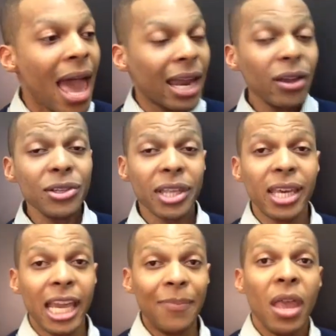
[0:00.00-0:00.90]
Now here's the
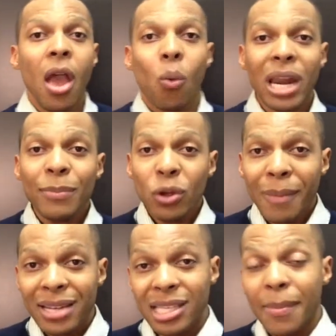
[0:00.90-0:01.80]
key. When I'm doing
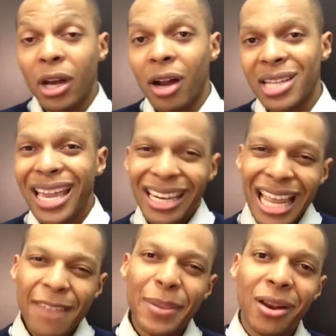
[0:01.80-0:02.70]
my seminars, I get a
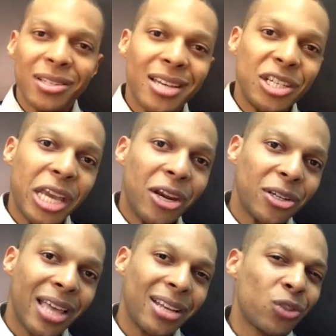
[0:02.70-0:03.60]
lot of parents and
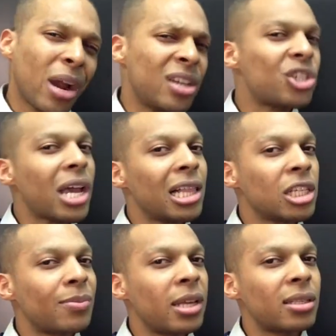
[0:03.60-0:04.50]
educators that try and
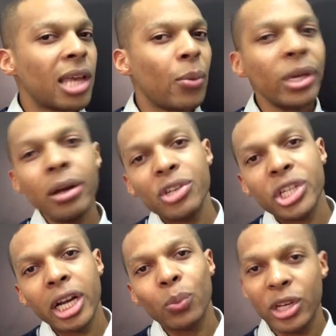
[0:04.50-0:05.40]
challenge me and say, well, you know,
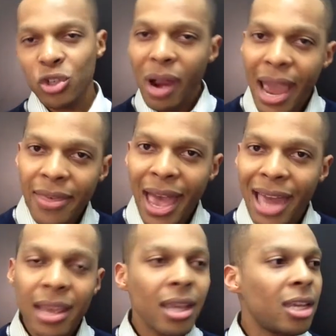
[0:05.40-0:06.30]
Jared, we try
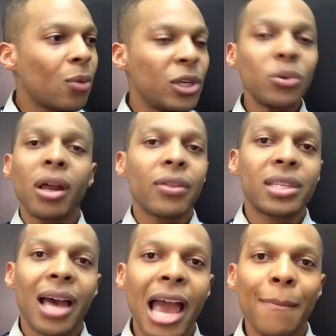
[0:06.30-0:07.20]
that, you know, we do it all the
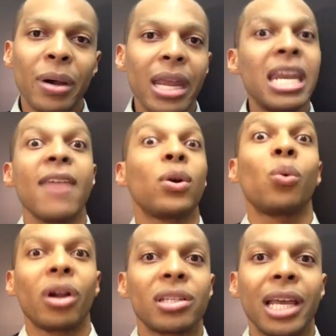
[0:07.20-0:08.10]
time, but it never
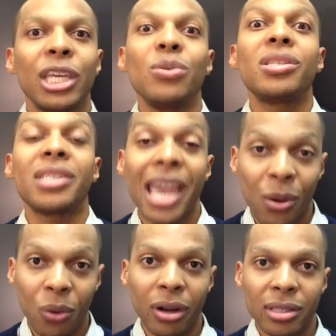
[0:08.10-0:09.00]
works like you say
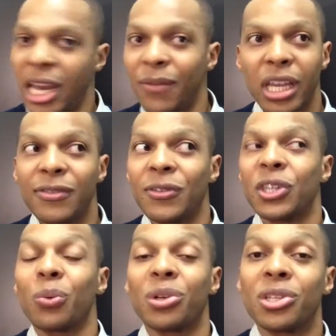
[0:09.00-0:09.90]
it works. It never gives us
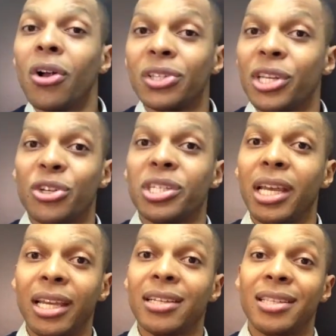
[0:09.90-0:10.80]
the results that you're
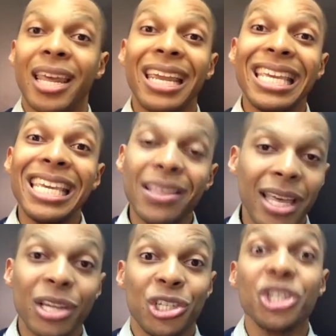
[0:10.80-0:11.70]
telling us that
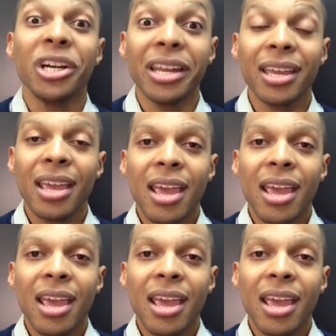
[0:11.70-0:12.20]
it should.